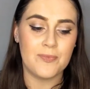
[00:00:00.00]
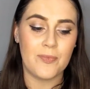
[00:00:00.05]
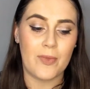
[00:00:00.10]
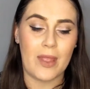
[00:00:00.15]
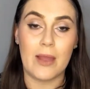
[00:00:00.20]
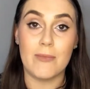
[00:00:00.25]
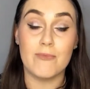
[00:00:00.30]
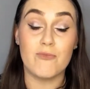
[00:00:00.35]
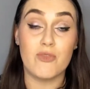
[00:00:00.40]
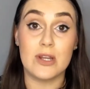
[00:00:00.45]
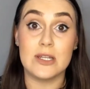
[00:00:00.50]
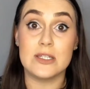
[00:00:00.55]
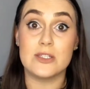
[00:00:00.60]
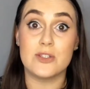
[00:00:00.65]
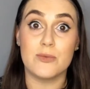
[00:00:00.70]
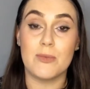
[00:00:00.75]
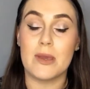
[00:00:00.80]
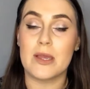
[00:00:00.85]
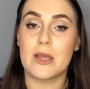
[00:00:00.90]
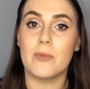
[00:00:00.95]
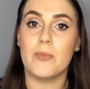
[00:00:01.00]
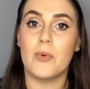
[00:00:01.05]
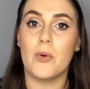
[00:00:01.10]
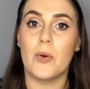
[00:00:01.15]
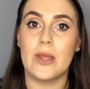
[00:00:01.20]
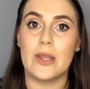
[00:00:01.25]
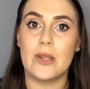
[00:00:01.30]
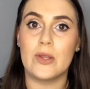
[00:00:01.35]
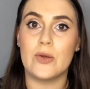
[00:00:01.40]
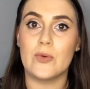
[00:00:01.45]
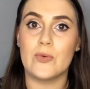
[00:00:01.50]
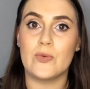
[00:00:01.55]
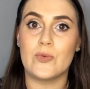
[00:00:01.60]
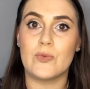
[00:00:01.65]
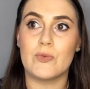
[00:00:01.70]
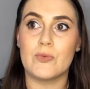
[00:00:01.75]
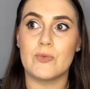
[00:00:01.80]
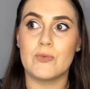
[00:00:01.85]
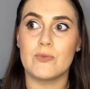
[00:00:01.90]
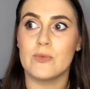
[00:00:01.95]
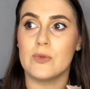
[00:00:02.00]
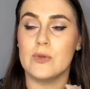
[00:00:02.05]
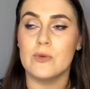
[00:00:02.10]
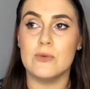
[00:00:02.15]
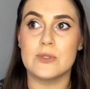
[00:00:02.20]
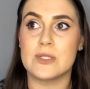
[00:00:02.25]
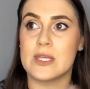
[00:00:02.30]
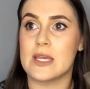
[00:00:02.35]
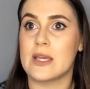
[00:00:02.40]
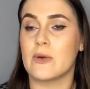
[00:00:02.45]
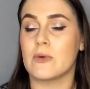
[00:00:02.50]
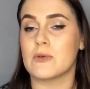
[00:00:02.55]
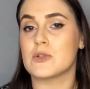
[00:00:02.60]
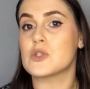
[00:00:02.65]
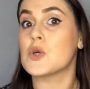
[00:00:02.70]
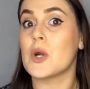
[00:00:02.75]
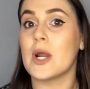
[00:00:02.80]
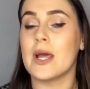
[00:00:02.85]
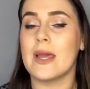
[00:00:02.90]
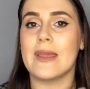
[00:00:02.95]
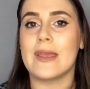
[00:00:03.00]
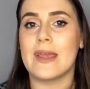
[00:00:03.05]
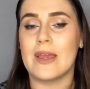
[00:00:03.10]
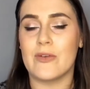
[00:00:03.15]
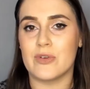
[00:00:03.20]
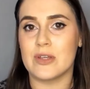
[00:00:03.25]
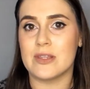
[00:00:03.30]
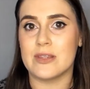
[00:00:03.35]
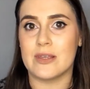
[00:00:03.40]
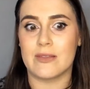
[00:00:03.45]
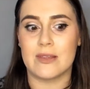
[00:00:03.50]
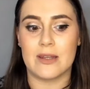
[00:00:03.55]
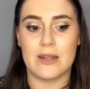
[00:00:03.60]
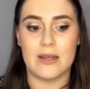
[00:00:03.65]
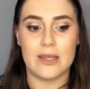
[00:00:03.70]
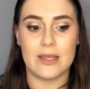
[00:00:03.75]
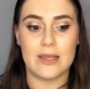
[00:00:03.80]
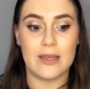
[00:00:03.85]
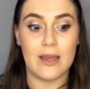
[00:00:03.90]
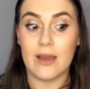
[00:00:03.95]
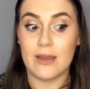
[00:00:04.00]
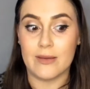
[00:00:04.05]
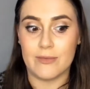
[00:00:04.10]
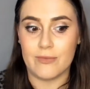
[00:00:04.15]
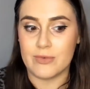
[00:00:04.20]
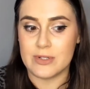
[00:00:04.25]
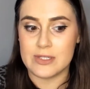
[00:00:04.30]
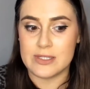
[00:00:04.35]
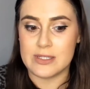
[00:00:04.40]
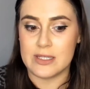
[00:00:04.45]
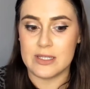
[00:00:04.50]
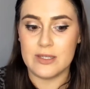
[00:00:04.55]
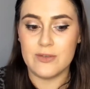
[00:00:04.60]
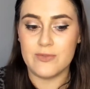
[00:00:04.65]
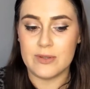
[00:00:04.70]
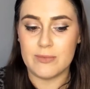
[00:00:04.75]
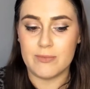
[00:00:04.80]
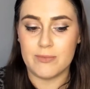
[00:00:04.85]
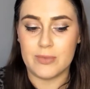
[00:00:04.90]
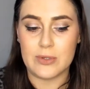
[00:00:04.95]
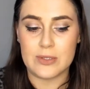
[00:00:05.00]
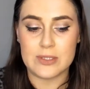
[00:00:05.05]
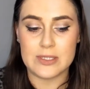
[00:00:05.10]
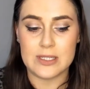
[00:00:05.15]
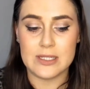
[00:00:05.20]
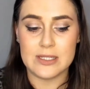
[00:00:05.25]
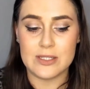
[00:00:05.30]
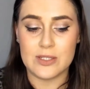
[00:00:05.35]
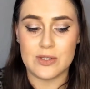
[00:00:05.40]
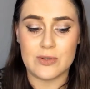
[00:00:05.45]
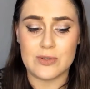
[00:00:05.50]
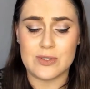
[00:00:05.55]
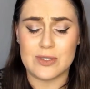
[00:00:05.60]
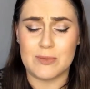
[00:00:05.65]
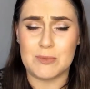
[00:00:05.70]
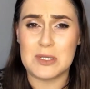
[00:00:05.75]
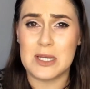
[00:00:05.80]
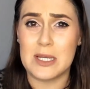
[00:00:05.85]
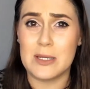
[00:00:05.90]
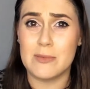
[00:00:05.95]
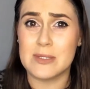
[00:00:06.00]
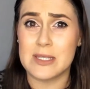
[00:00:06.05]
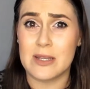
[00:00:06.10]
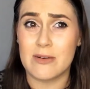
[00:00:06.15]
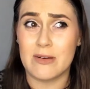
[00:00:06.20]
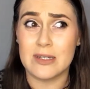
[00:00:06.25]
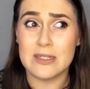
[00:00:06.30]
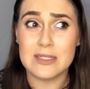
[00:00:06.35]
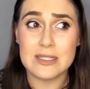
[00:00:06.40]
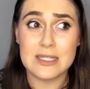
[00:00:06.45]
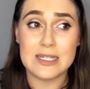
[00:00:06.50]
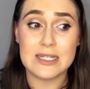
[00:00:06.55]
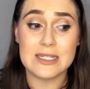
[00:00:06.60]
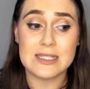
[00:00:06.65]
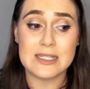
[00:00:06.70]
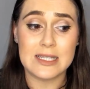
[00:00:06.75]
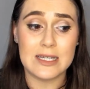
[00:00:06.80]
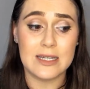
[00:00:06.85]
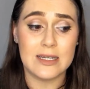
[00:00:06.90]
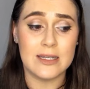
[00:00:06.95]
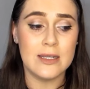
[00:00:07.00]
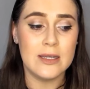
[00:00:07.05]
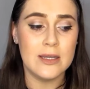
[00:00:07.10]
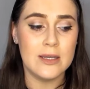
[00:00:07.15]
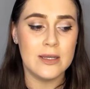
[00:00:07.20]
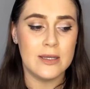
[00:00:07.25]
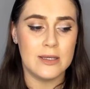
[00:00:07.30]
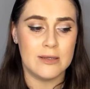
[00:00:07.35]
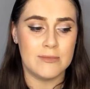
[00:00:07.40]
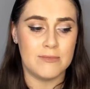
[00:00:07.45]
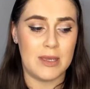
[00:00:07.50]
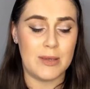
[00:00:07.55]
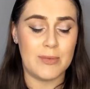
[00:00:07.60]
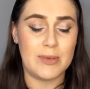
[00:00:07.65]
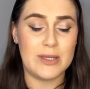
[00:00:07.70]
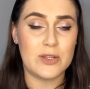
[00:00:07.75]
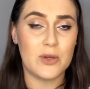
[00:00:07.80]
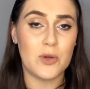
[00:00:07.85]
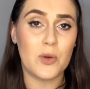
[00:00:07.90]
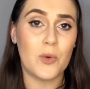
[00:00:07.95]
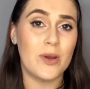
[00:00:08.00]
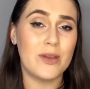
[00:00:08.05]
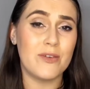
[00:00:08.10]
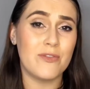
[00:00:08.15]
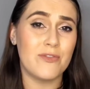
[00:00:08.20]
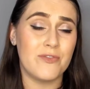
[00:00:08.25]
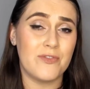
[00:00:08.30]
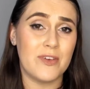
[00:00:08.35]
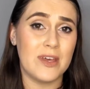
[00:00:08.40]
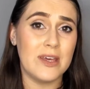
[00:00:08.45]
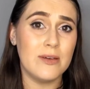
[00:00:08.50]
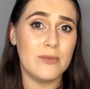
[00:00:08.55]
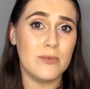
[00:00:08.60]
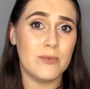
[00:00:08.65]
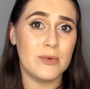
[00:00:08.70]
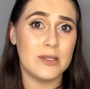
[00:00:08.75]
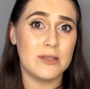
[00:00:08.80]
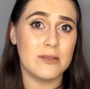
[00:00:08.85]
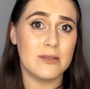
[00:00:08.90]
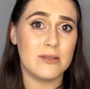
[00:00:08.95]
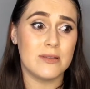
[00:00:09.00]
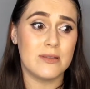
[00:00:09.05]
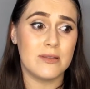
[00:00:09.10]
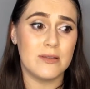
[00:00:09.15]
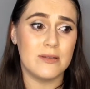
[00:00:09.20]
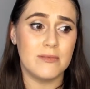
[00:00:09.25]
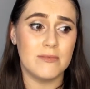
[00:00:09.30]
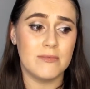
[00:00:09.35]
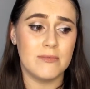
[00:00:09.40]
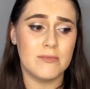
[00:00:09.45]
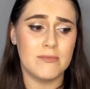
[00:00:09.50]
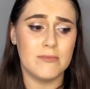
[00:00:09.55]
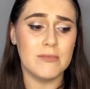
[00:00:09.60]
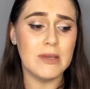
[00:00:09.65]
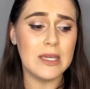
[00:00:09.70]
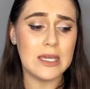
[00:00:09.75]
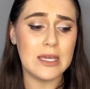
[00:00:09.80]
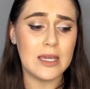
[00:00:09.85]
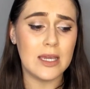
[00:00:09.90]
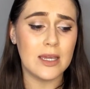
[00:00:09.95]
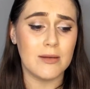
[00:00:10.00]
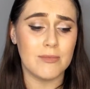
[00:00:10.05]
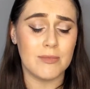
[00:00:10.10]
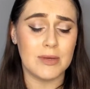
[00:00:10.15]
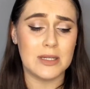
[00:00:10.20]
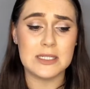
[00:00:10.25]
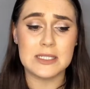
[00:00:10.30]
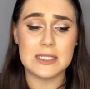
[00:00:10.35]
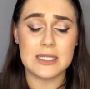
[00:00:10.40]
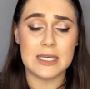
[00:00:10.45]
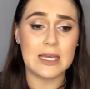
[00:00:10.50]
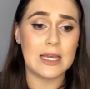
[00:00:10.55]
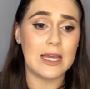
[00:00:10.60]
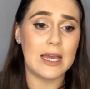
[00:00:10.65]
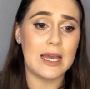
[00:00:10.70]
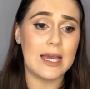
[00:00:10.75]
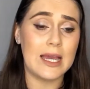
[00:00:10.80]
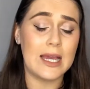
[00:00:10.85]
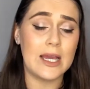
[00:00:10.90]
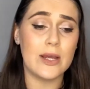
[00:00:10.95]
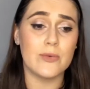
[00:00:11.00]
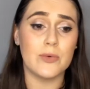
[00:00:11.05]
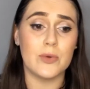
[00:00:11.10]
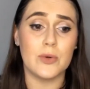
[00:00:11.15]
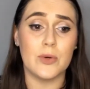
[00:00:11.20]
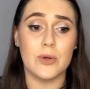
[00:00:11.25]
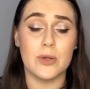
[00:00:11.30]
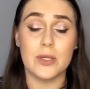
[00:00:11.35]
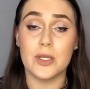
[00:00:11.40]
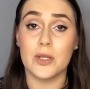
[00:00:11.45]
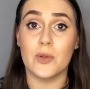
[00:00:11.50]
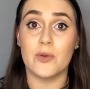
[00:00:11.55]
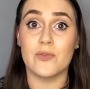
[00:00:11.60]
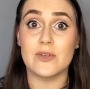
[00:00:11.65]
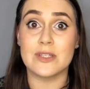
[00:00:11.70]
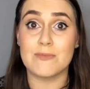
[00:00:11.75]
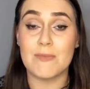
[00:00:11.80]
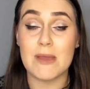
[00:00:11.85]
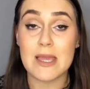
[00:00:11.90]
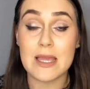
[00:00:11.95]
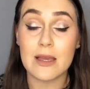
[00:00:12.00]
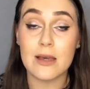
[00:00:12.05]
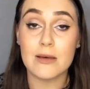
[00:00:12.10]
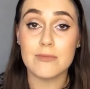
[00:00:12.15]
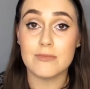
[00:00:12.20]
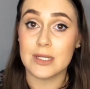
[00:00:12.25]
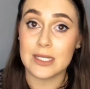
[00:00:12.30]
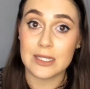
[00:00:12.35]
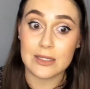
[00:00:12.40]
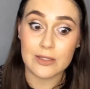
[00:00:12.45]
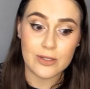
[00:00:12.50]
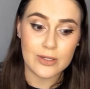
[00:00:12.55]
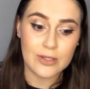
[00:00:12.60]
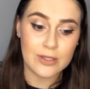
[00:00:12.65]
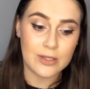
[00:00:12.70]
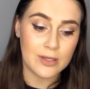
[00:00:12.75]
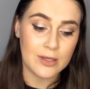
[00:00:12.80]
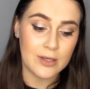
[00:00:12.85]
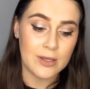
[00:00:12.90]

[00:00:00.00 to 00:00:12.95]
I really do make a point of using or trying everything that I receive in boxes. You know, sometimes there are things that maybe don't quite fit with me and my skincare, or, you know, if it's makeup, my look.